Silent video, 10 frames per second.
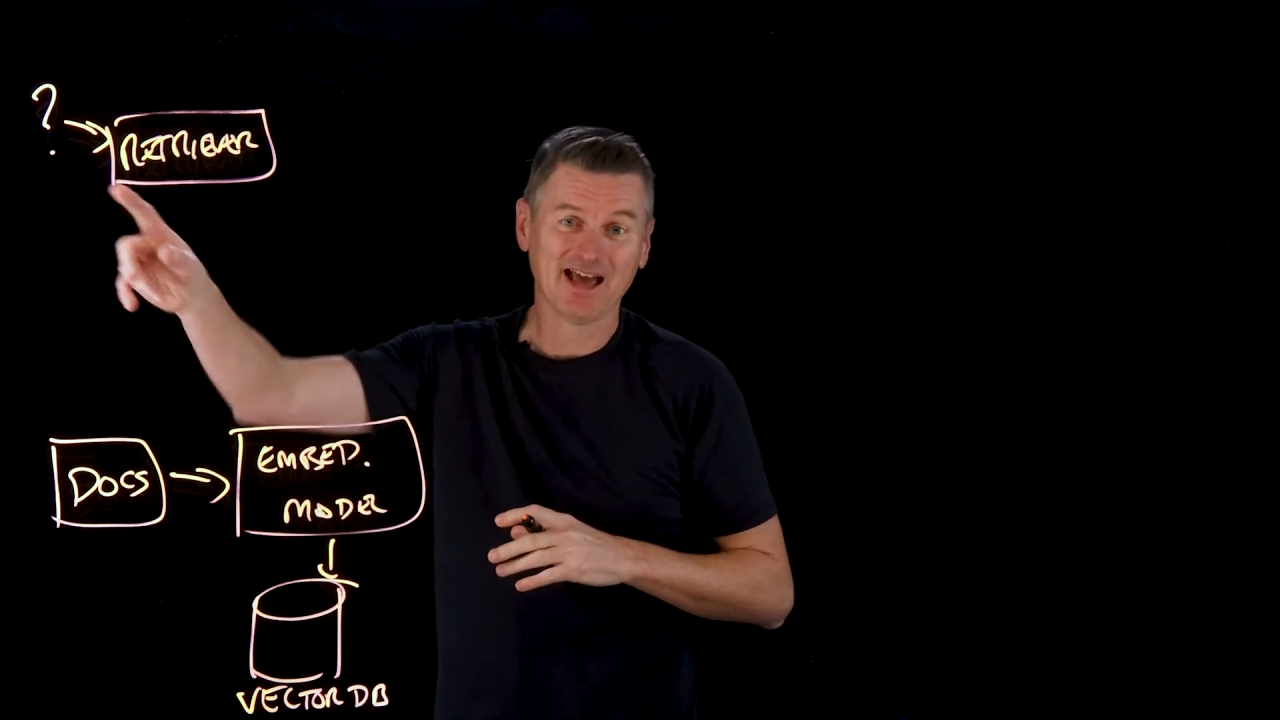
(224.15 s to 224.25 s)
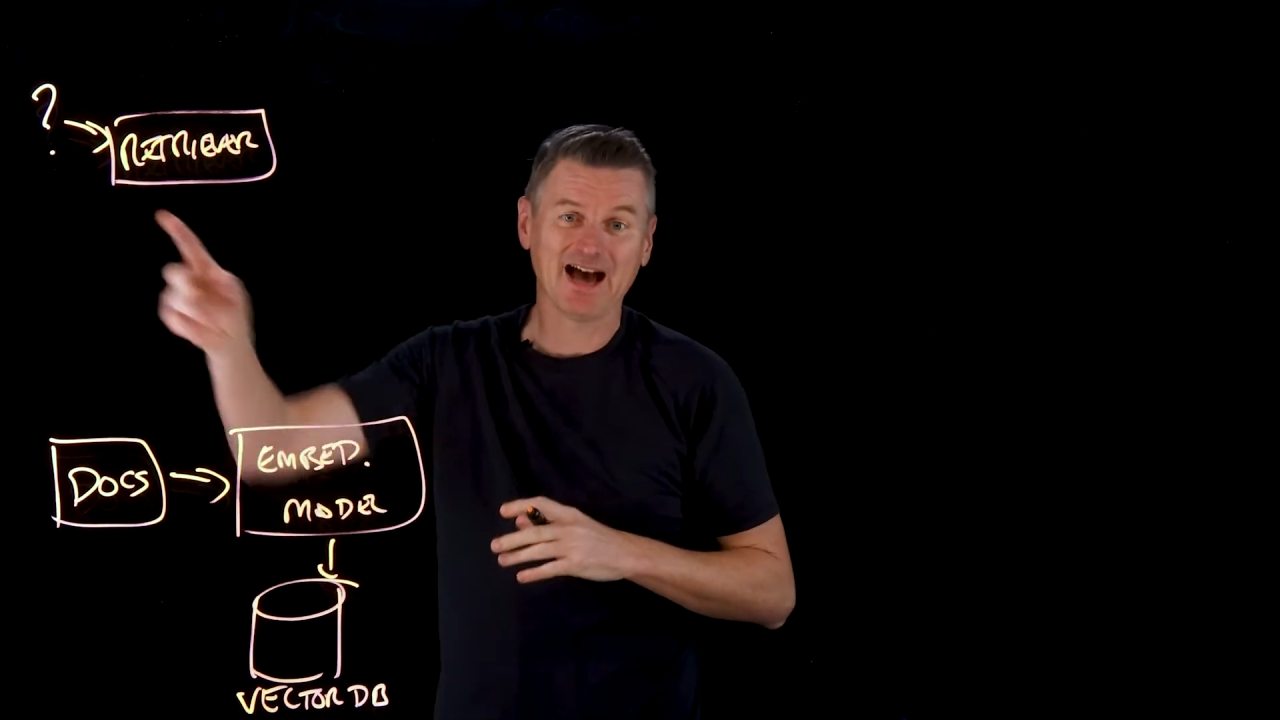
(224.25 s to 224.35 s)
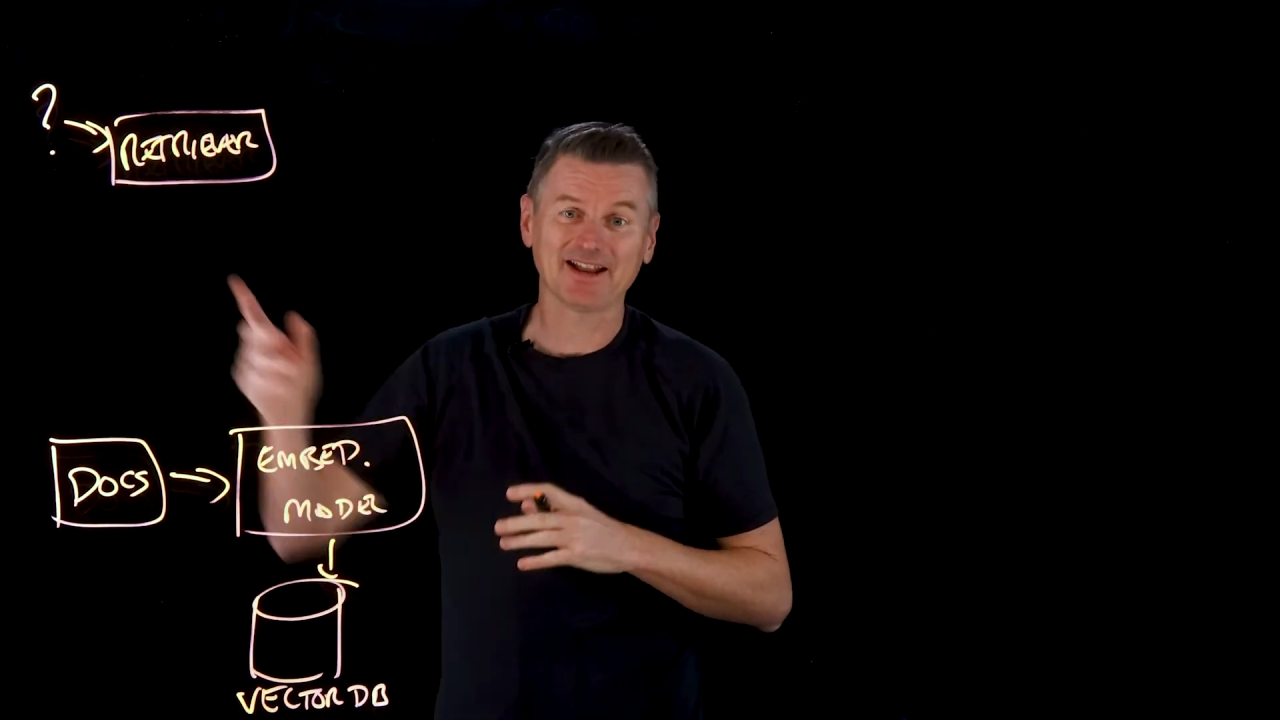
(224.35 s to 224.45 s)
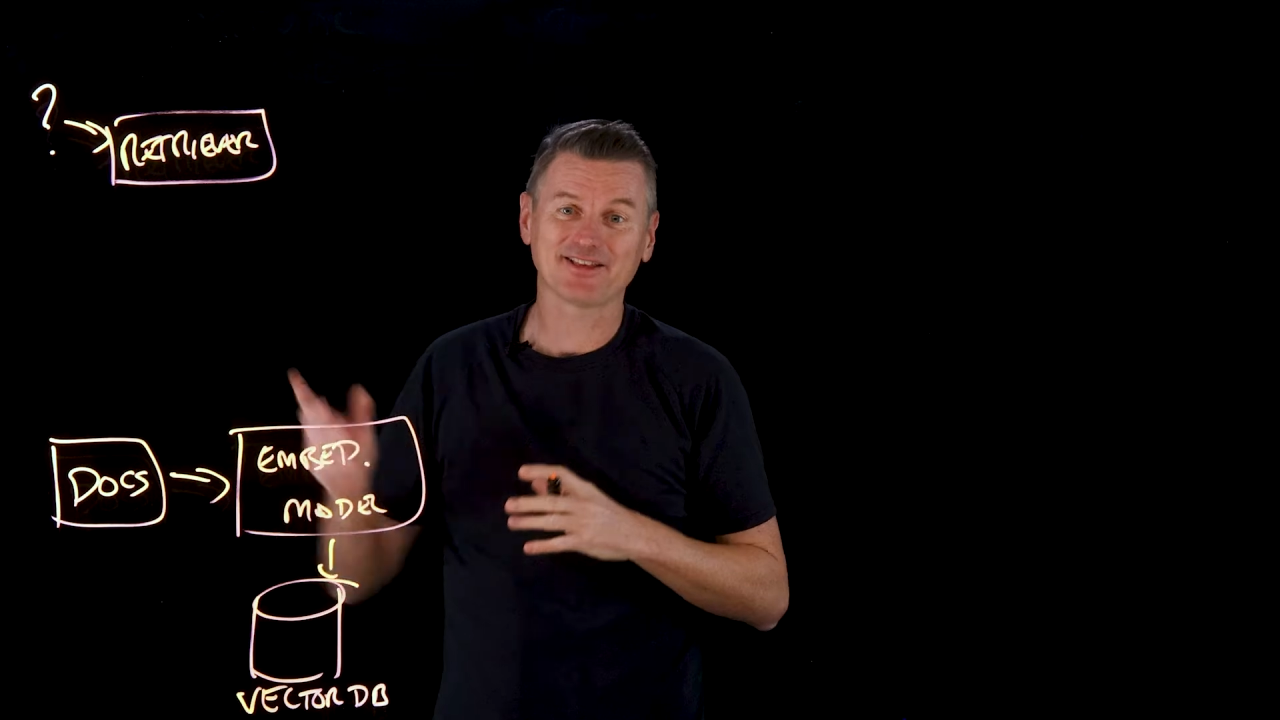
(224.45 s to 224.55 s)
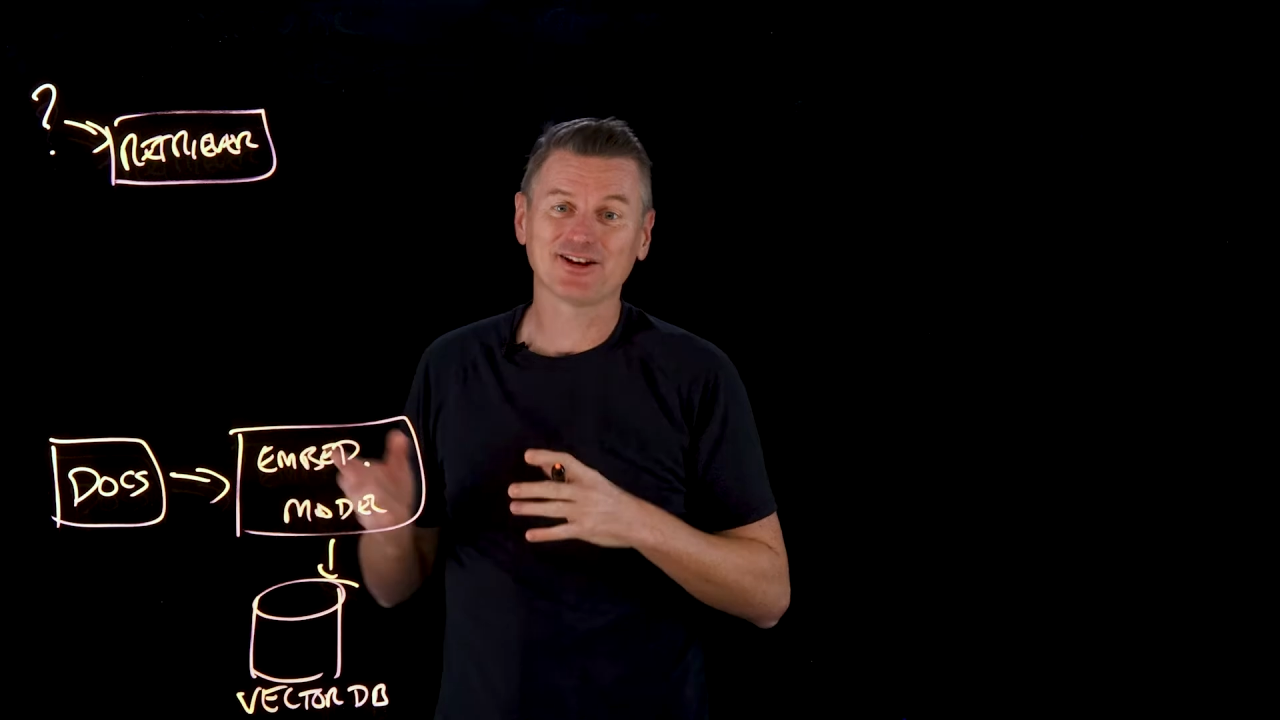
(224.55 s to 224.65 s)

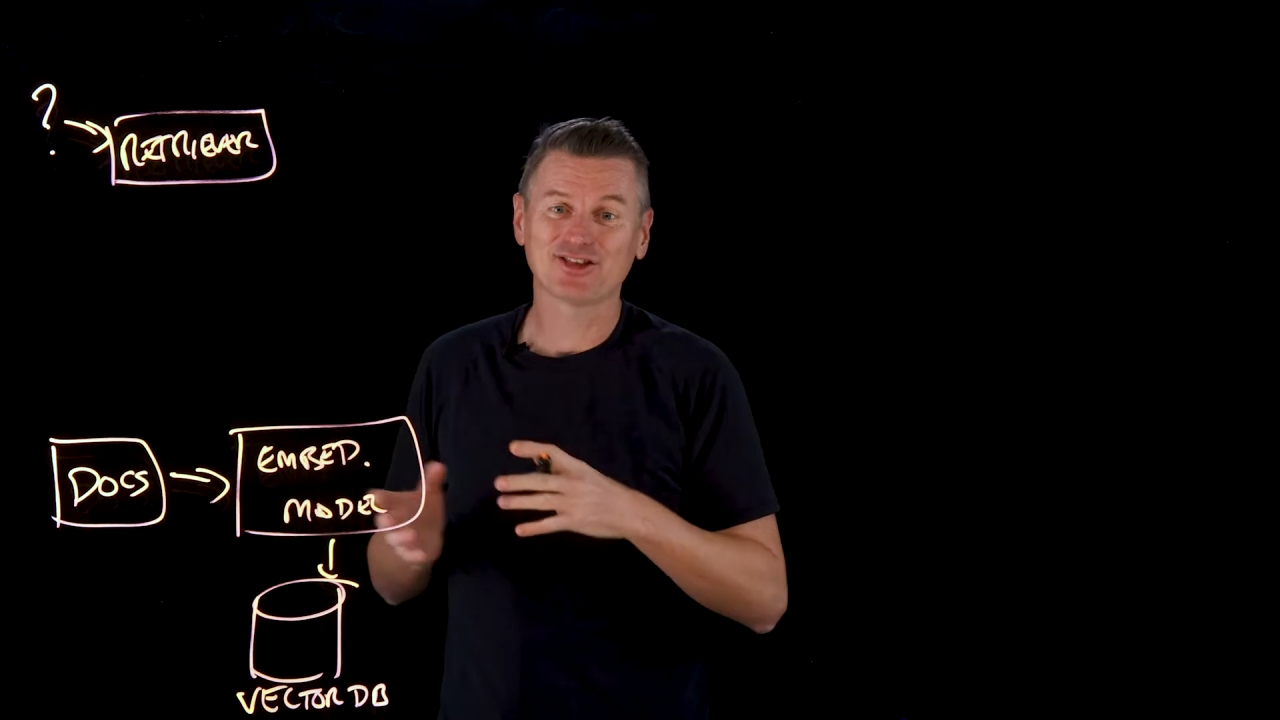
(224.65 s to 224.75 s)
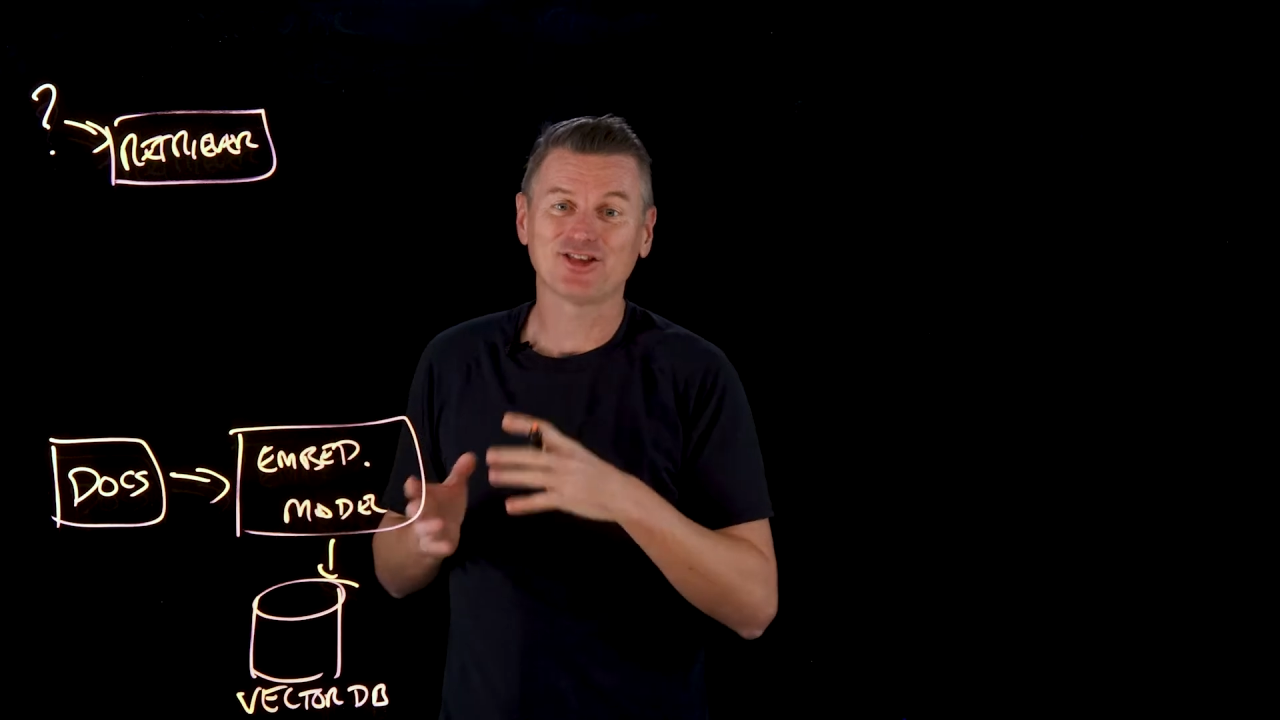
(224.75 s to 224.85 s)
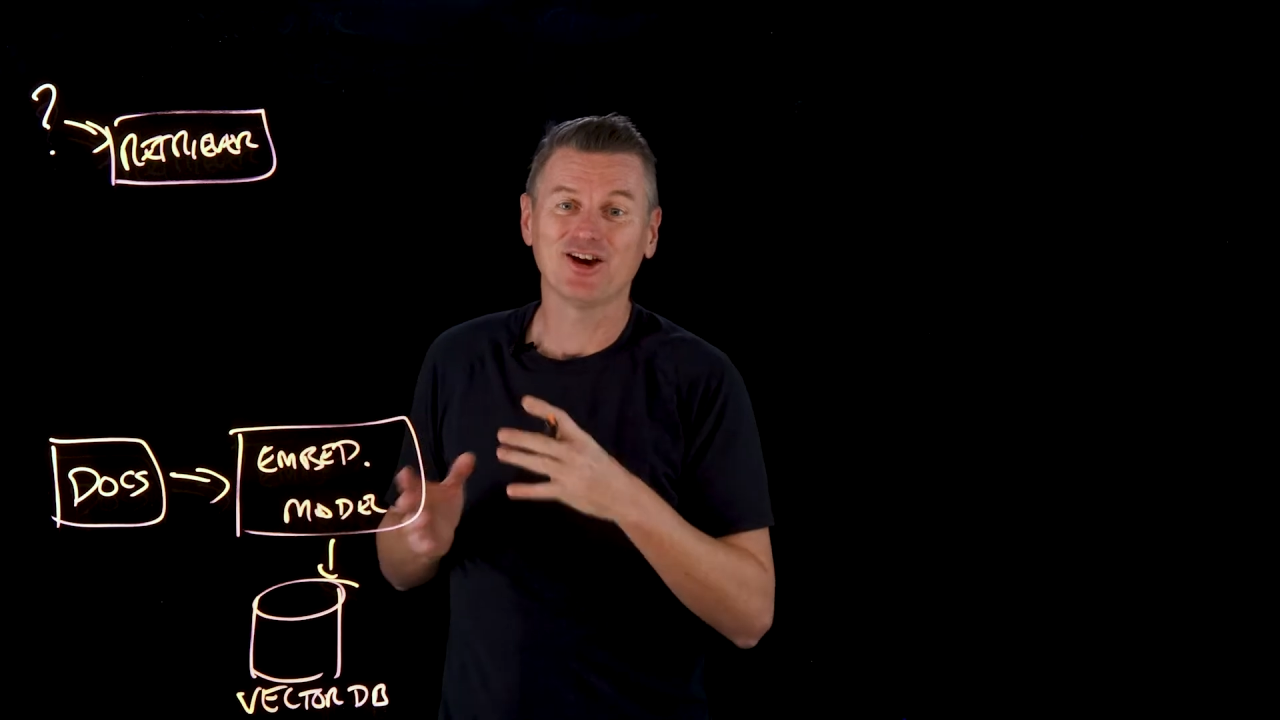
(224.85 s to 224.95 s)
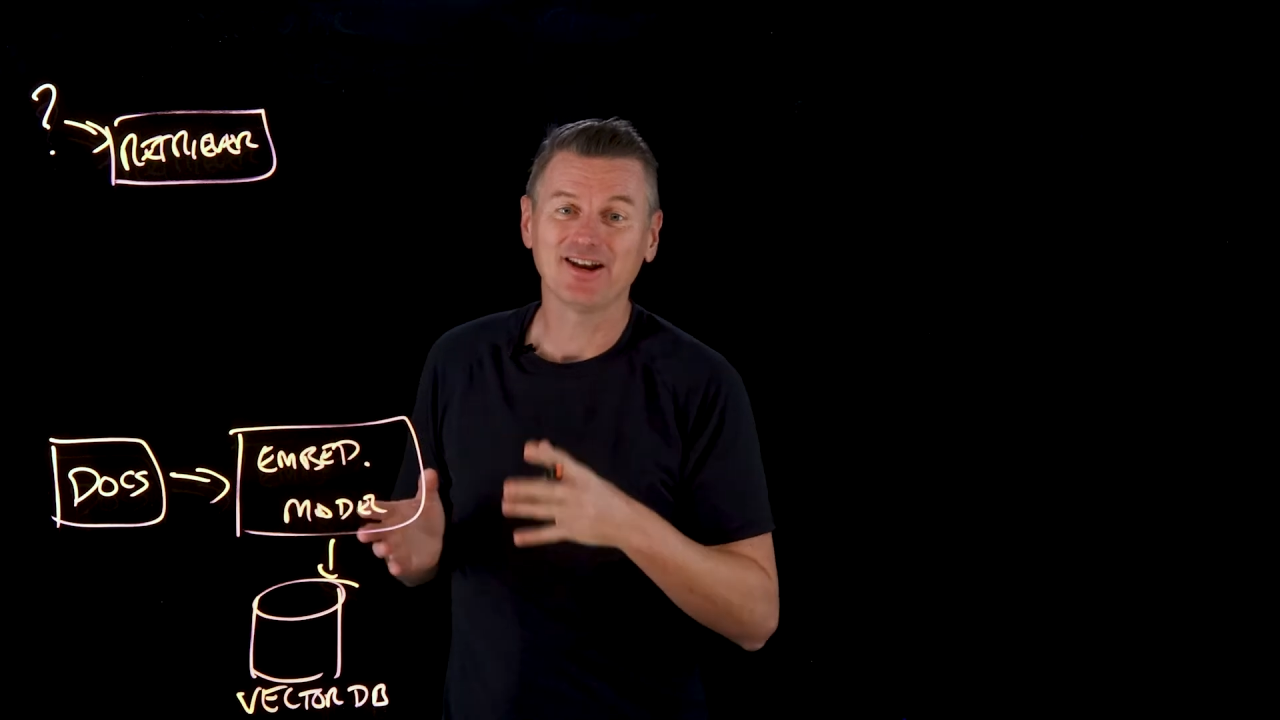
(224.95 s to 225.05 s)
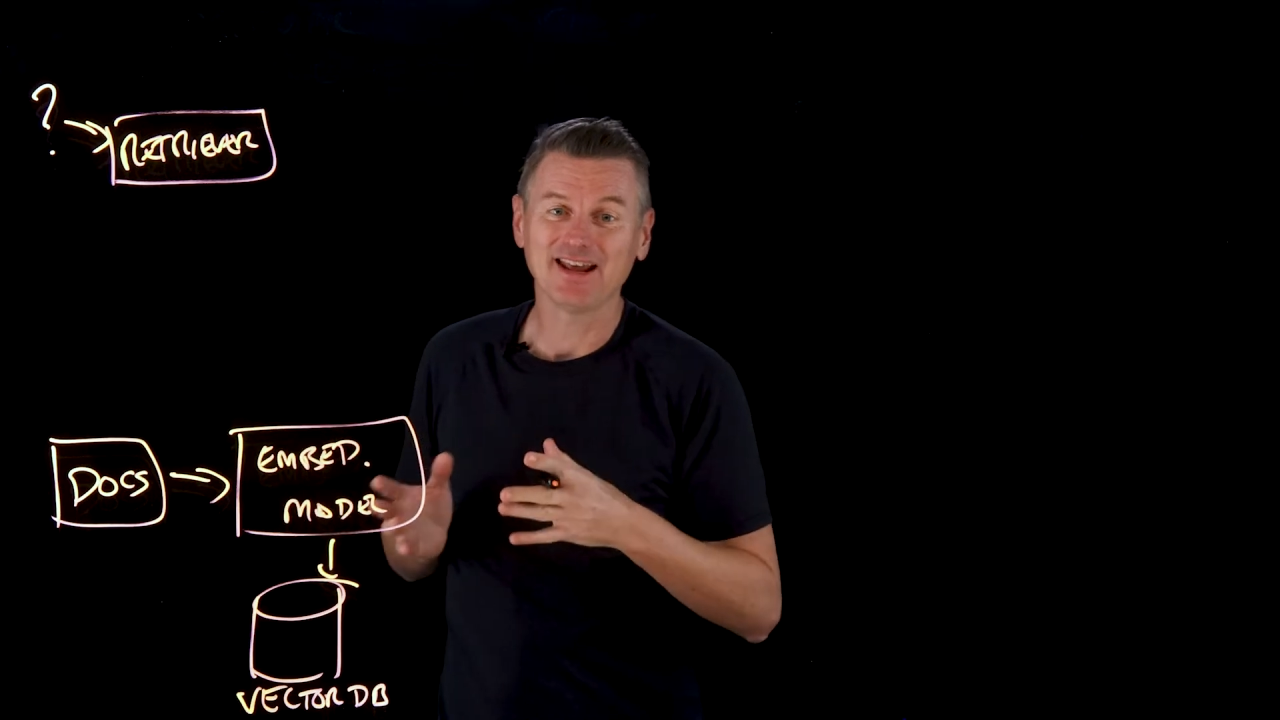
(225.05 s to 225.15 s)
and it's going to turn